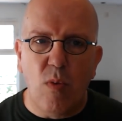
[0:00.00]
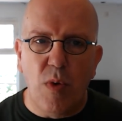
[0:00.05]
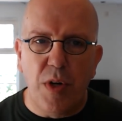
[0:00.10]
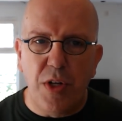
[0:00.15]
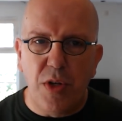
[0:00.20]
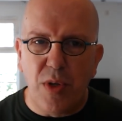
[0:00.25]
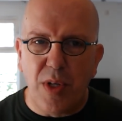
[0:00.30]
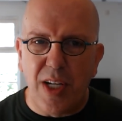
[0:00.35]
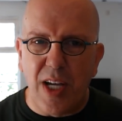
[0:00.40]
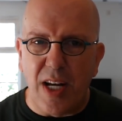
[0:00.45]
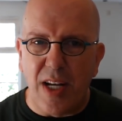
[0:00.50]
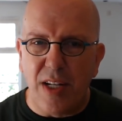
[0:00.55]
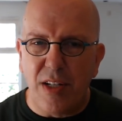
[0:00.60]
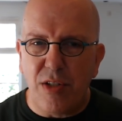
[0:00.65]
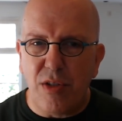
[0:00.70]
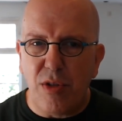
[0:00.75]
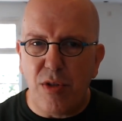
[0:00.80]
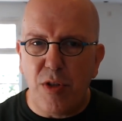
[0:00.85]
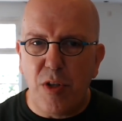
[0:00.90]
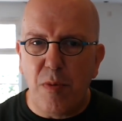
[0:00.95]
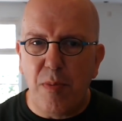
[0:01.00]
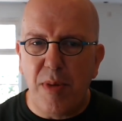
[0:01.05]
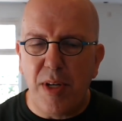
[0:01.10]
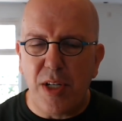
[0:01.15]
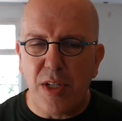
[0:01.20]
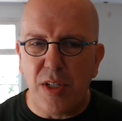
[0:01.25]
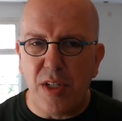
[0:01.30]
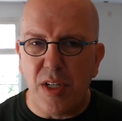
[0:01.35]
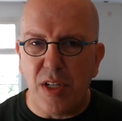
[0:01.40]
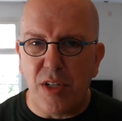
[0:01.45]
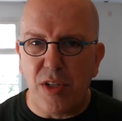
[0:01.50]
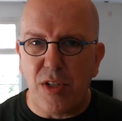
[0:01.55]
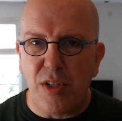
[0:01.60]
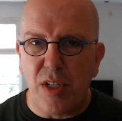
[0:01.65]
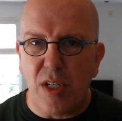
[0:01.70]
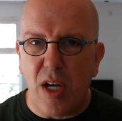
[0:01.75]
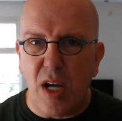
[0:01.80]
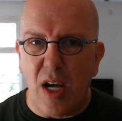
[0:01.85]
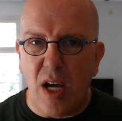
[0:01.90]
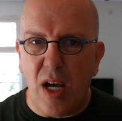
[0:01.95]
when you get into the
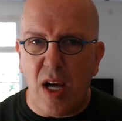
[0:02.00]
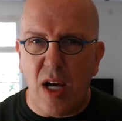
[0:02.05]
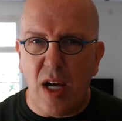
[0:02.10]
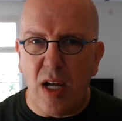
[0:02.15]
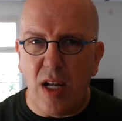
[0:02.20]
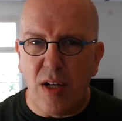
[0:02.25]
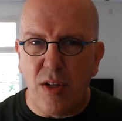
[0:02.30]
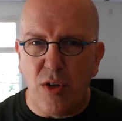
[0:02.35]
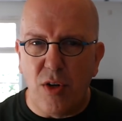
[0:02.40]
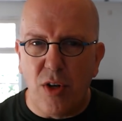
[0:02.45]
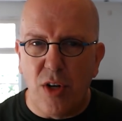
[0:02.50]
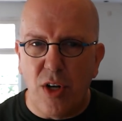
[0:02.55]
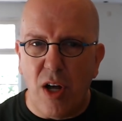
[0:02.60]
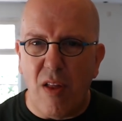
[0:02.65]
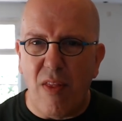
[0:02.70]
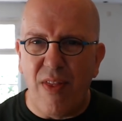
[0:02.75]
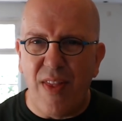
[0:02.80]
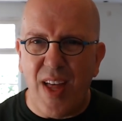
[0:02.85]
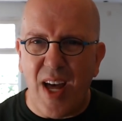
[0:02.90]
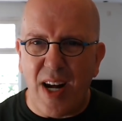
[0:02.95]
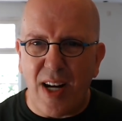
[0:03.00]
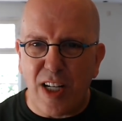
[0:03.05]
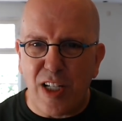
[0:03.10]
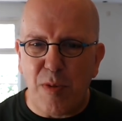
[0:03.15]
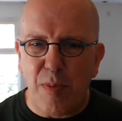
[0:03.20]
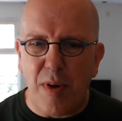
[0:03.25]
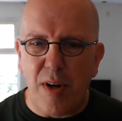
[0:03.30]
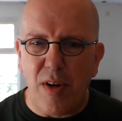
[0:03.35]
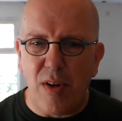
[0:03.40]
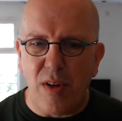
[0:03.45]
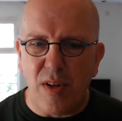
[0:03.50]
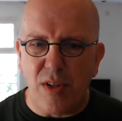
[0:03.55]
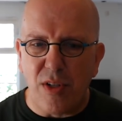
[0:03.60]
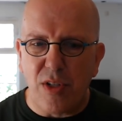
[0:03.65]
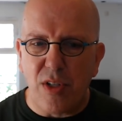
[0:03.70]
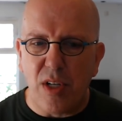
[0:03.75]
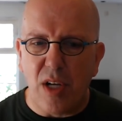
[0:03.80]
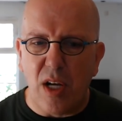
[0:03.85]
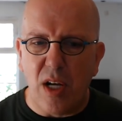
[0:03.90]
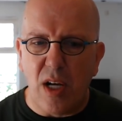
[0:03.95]
business and you're not that
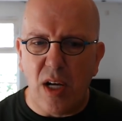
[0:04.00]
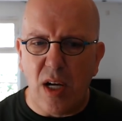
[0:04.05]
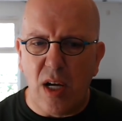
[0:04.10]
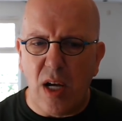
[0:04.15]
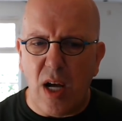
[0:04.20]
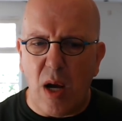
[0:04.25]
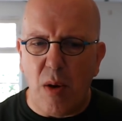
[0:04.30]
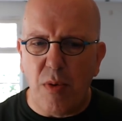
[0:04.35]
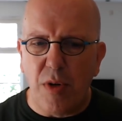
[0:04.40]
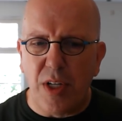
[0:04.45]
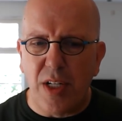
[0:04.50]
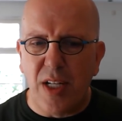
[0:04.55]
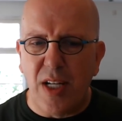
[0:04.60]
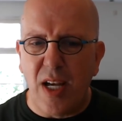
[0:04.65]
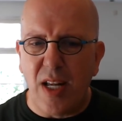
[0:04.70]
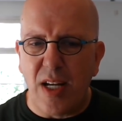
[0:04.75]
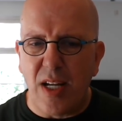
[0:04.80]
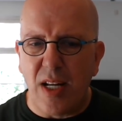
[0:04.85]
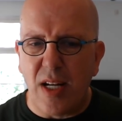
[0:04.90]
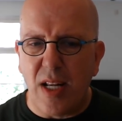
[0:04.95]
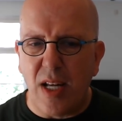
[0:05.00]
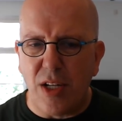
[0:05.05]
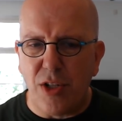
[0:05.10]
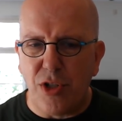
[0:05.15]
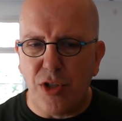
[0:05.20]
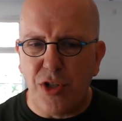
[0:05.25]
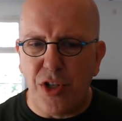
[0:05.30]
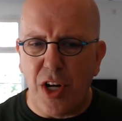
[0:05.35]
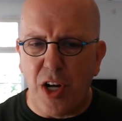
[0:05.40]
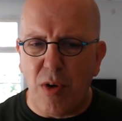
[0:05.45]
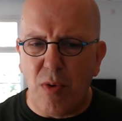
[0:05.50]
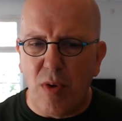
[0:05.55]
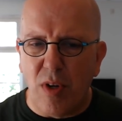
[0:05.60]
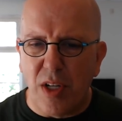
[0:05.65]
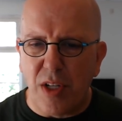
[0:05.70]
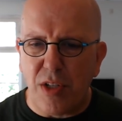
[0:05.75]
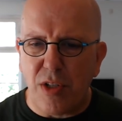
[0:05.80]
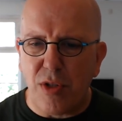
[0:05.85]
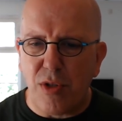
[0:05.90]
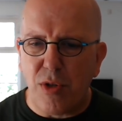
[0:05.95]
experienced, I would get in as a
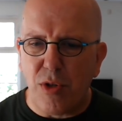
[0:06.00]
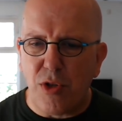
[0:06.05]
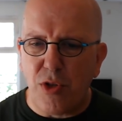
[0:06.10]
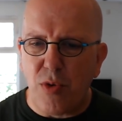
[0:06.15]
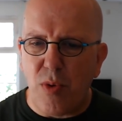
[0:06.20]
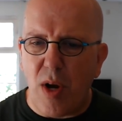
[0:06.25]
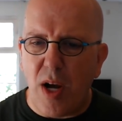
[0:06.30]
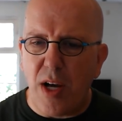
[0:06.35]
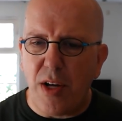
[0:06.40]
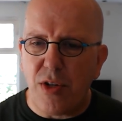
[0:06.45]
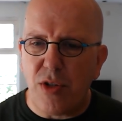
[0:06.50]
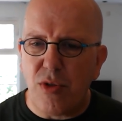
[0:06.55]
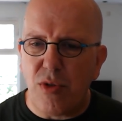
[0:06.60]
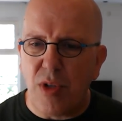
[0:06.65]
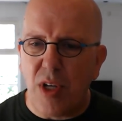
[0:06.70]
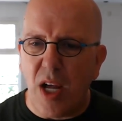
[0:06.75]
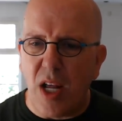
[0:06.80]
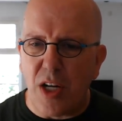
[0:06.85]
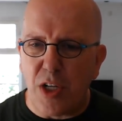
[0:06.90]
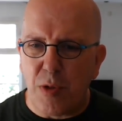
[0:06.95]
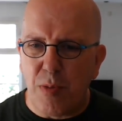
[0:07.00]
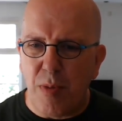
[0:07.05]
generalist. So try to get